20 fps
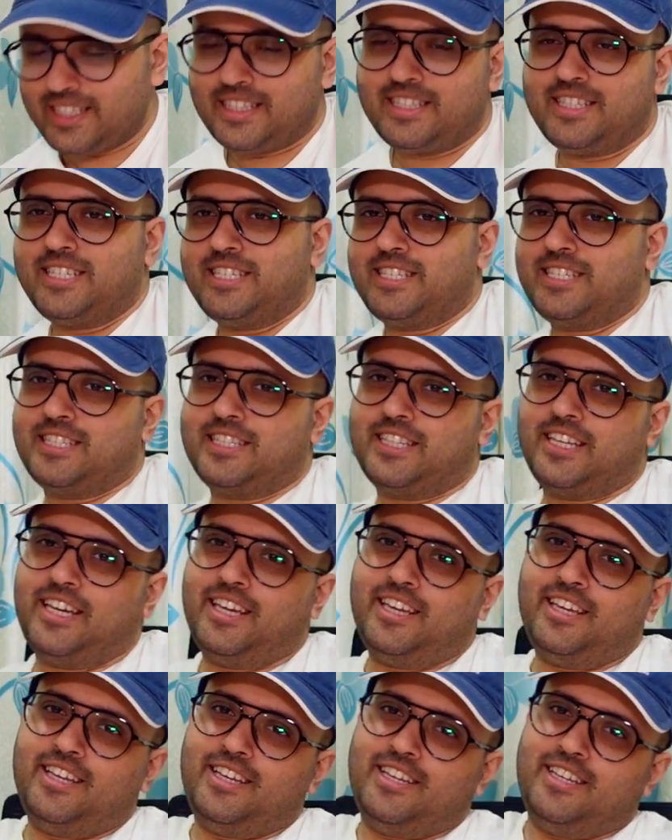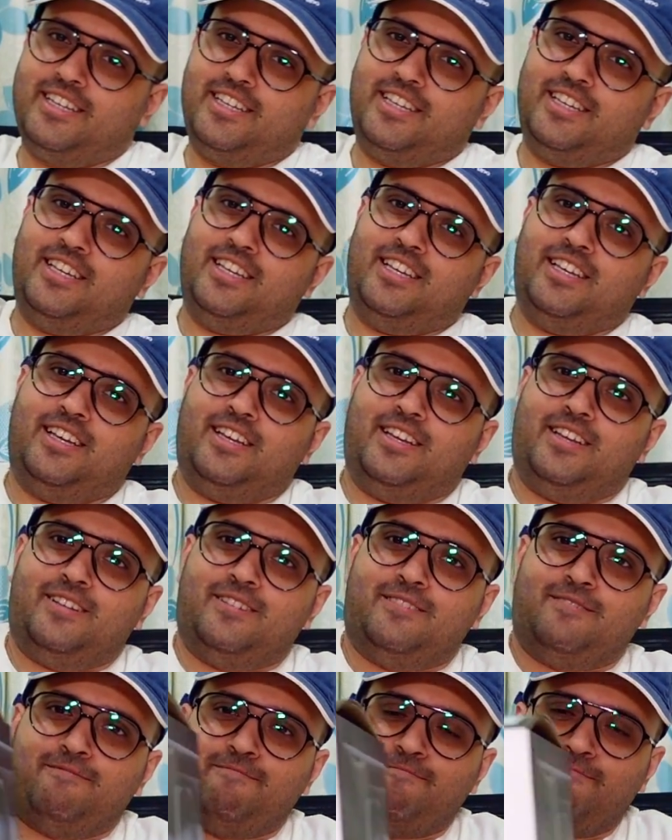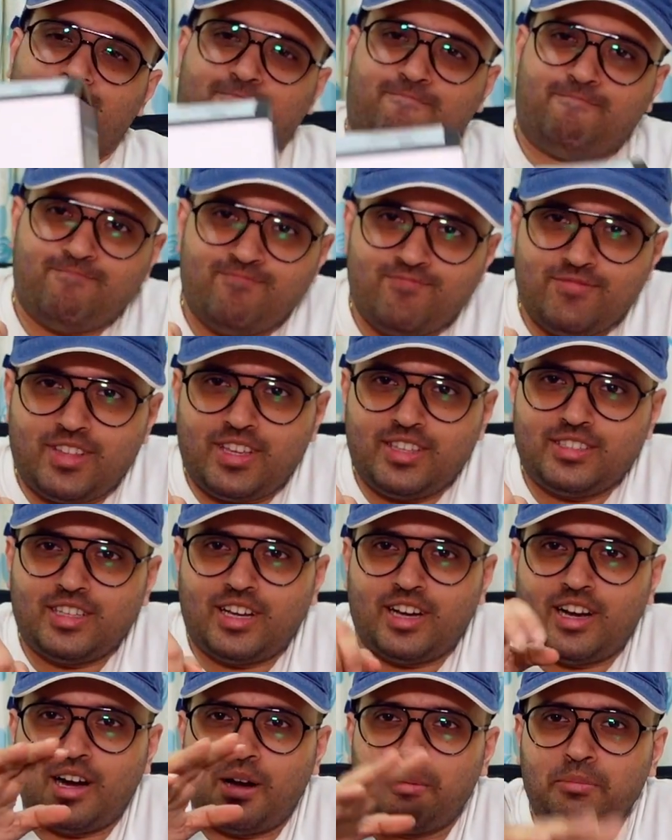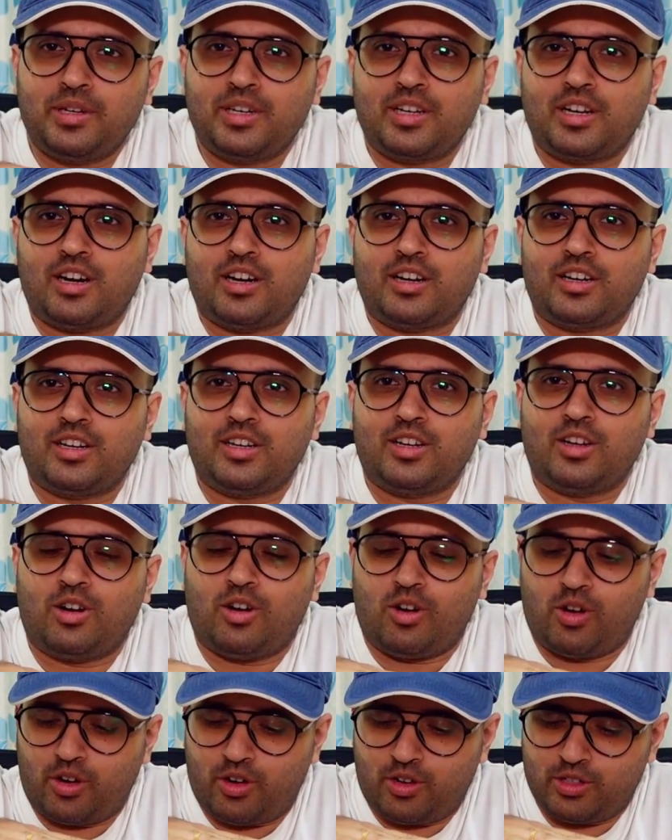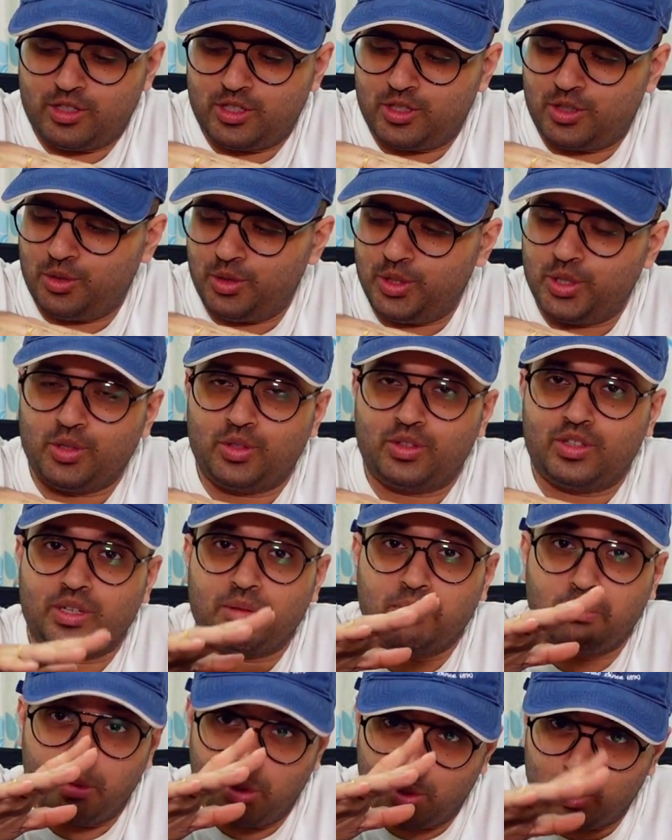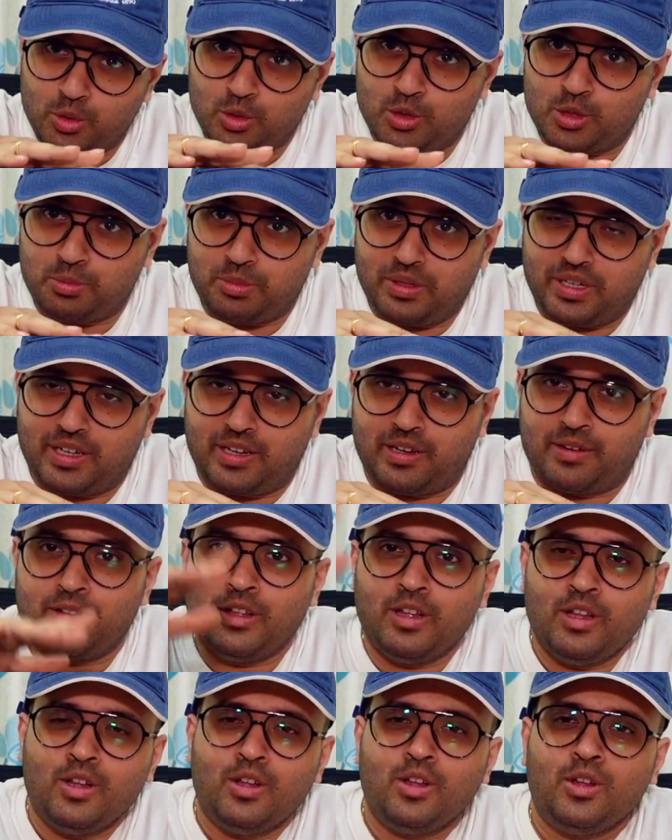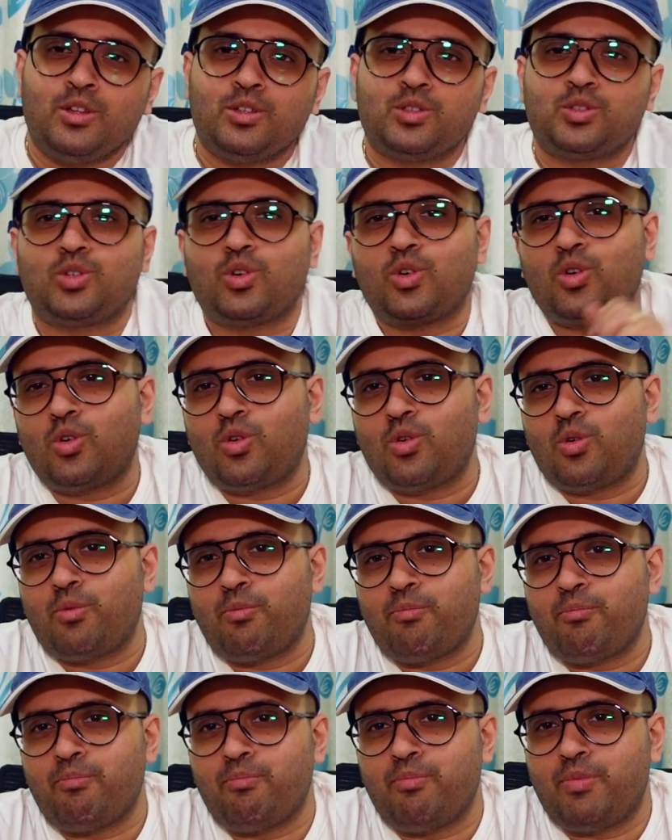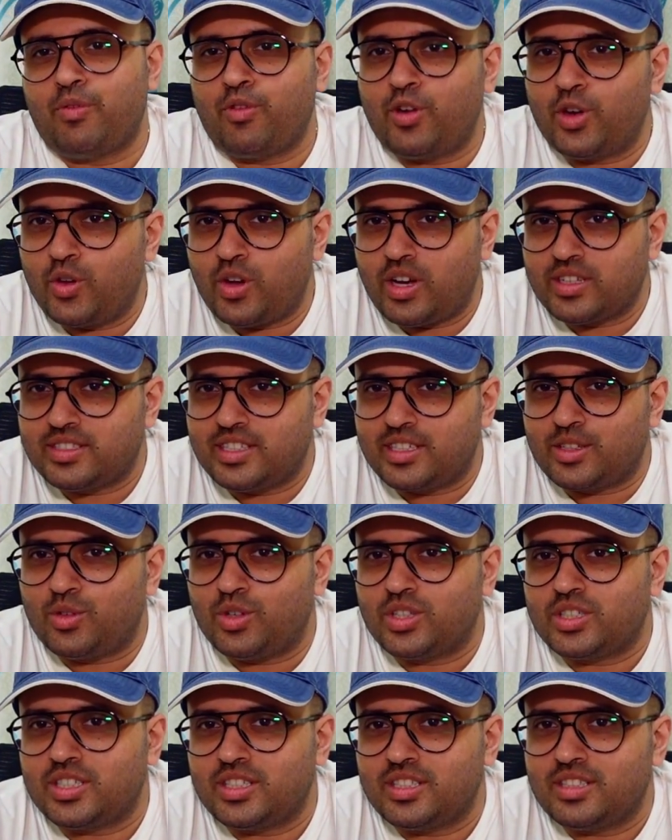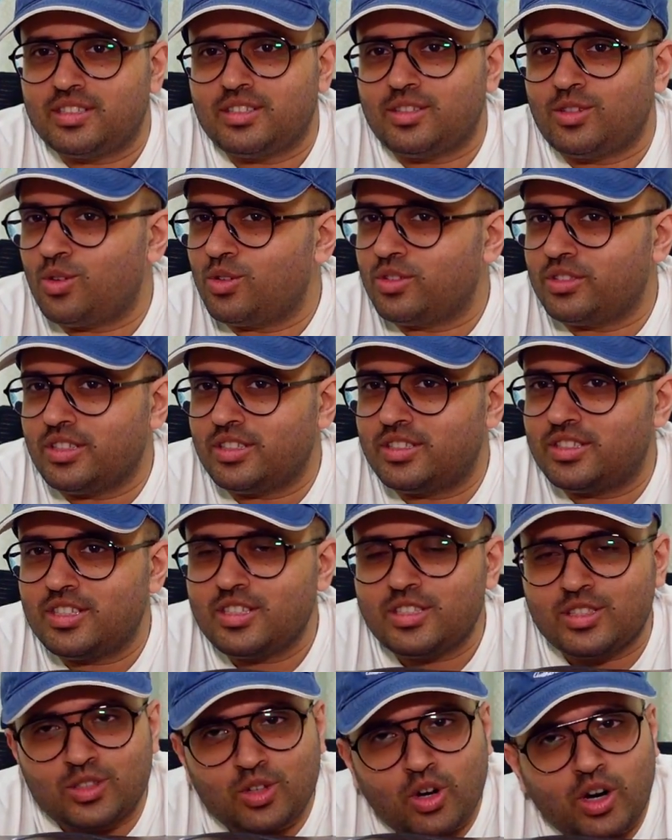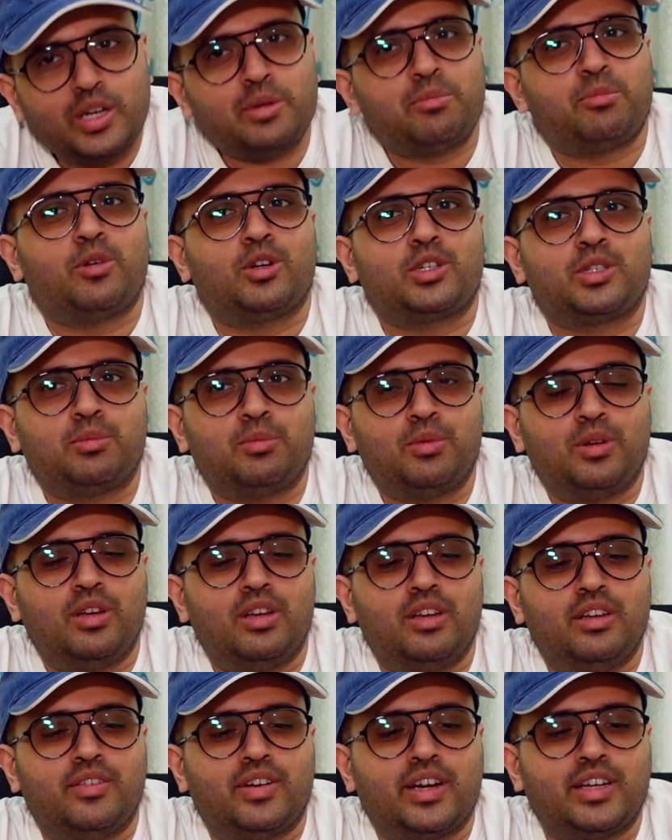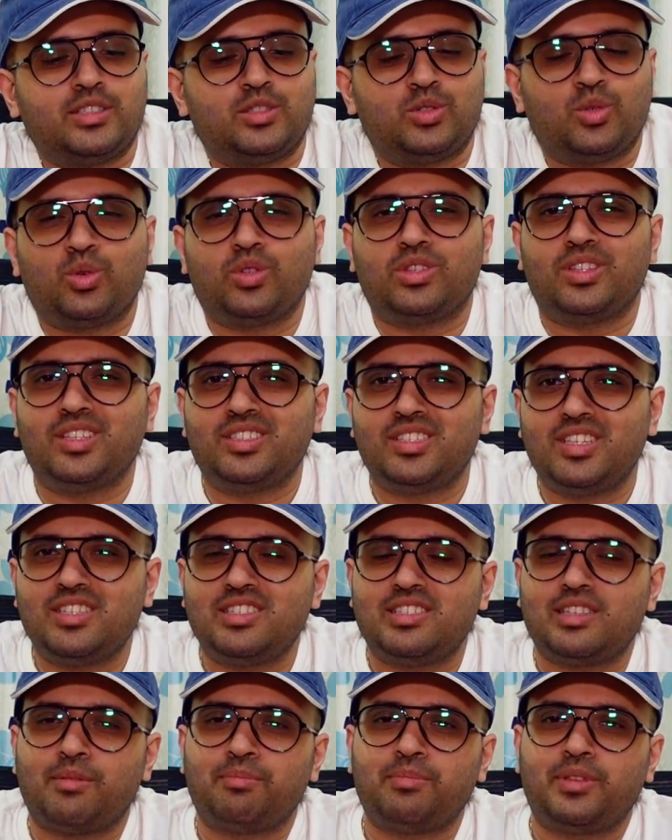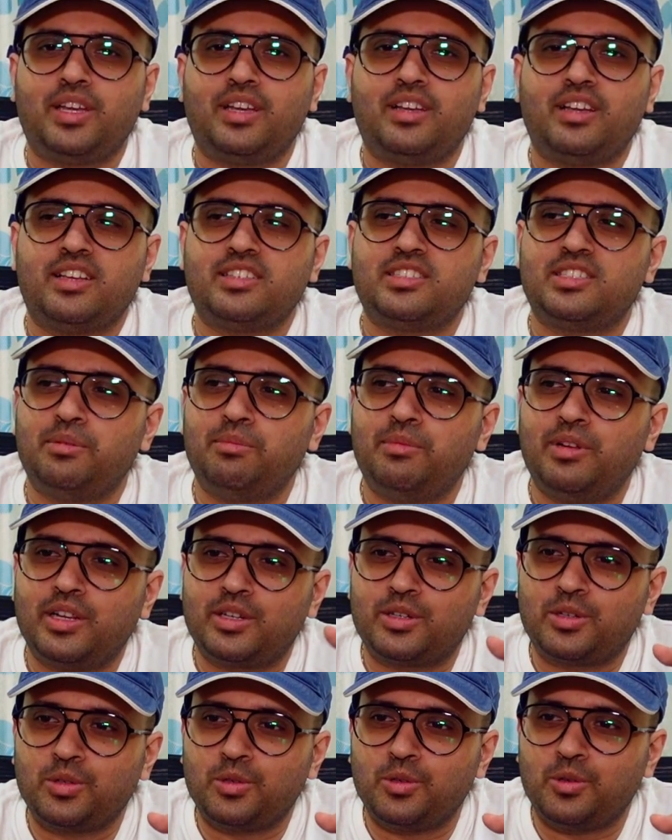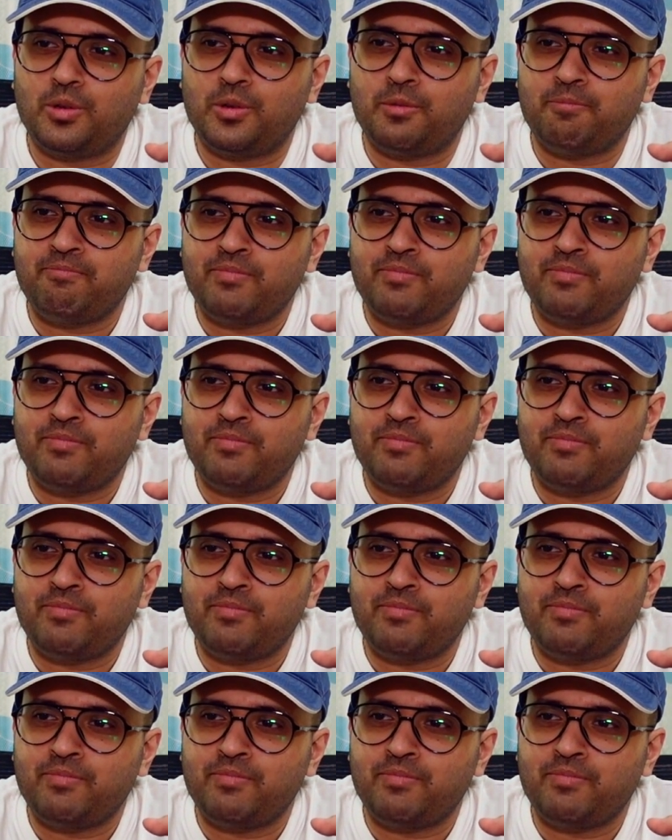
this thing is a Harman Kardon Aura Studio 3 Bluetooth speaker. So before you ask that question, no, this is not a portable device. So this is something similar to